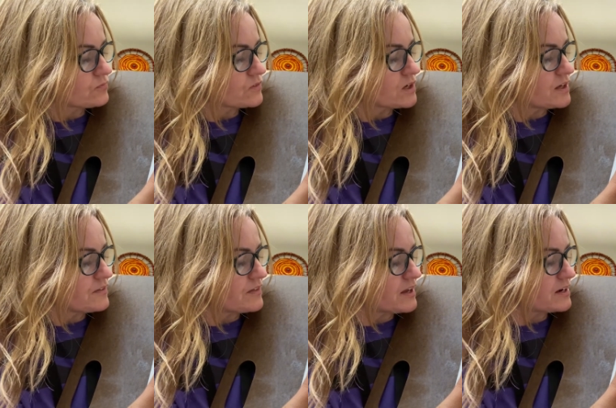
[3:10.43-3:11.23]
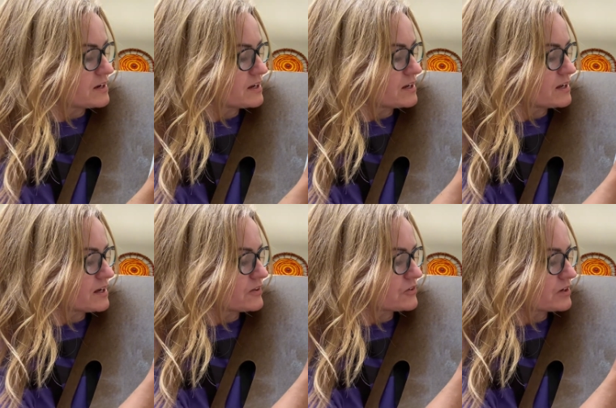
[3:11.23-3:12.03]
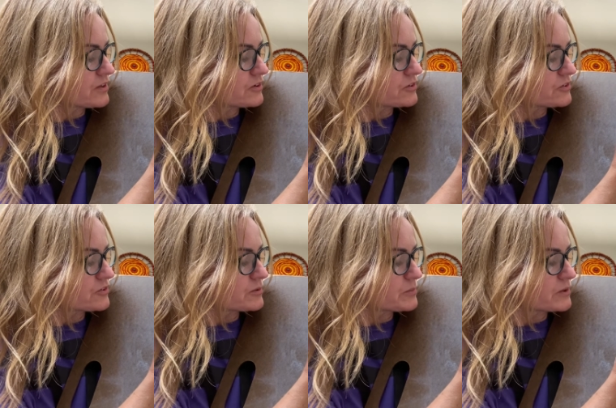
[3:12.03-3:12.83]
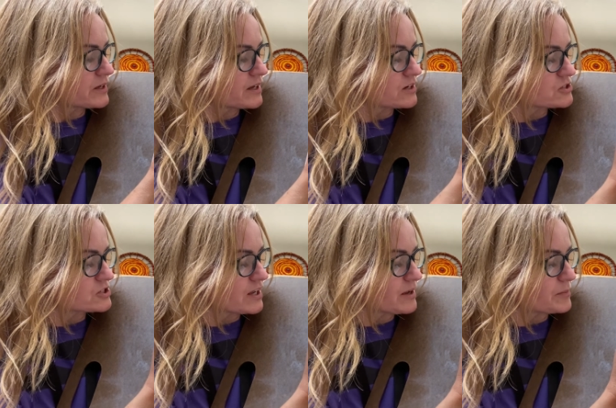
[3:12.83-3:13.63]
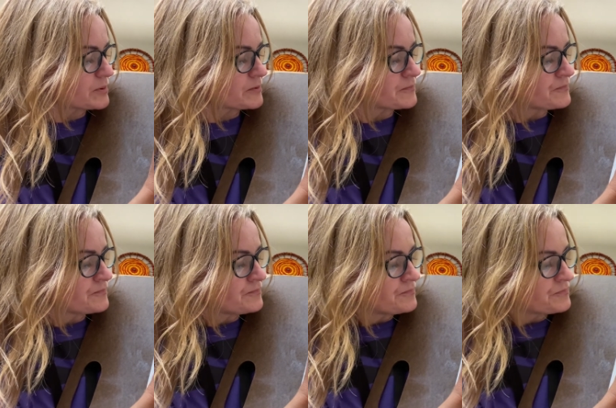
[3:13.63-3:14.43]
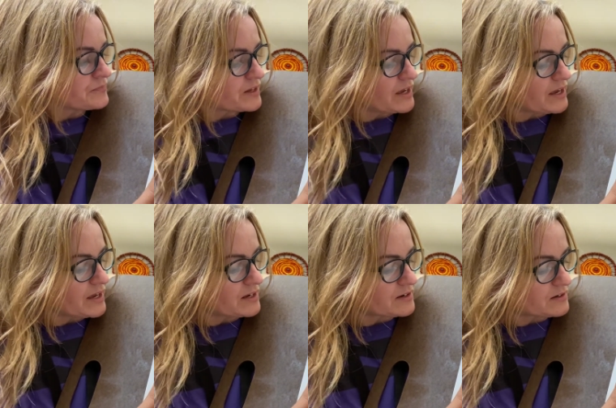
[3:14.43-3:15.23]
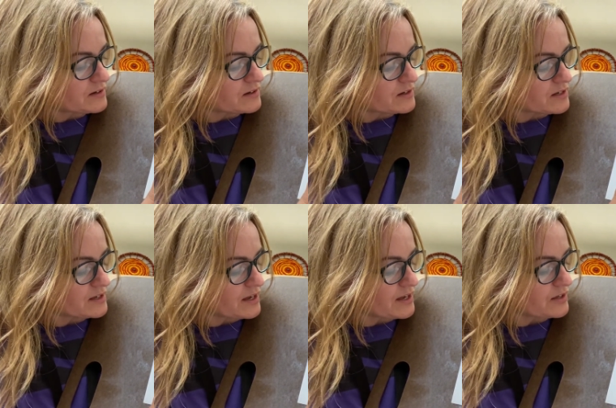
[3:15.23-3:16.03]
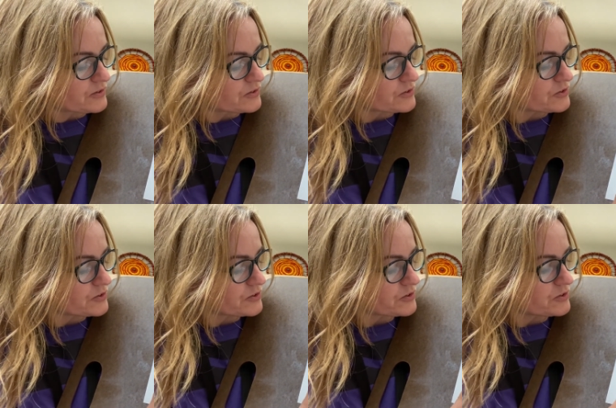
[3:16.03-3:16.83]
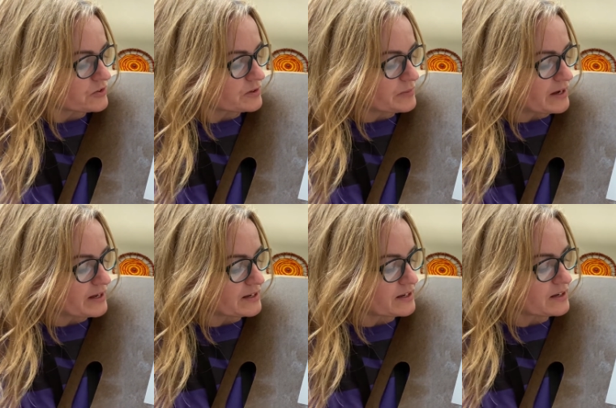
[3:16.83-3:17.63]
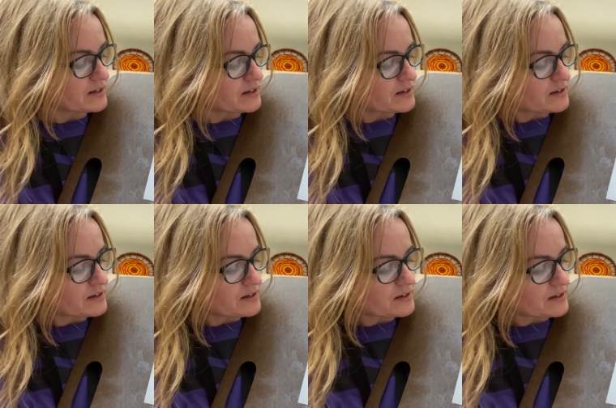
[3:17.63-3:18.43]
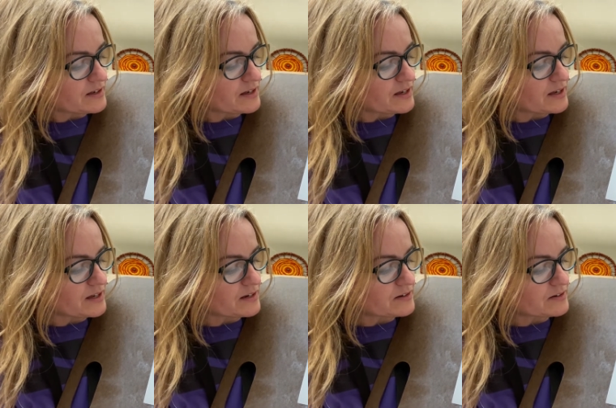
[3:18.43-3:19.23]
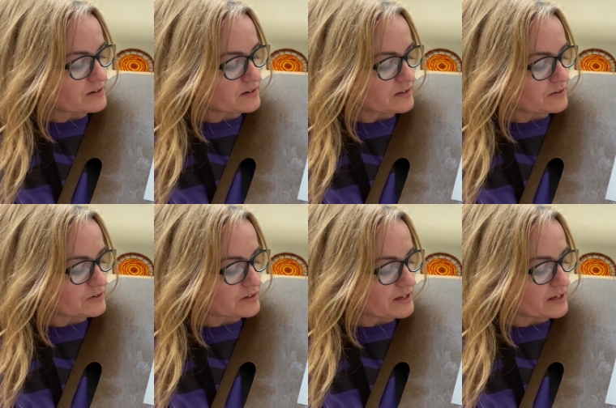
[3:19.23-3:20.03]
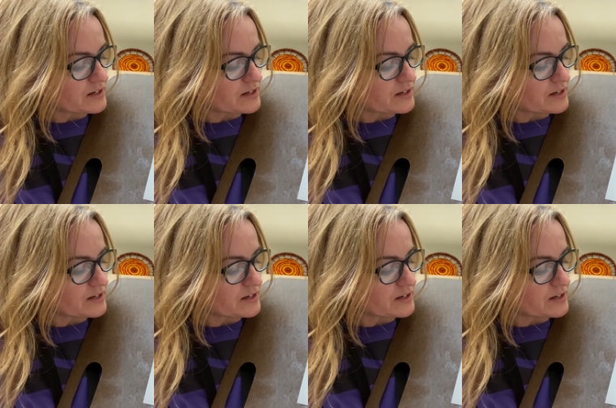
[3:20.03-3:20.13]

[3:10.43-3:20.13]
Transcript: and then he has another simple hand shape, and he has the body and another leg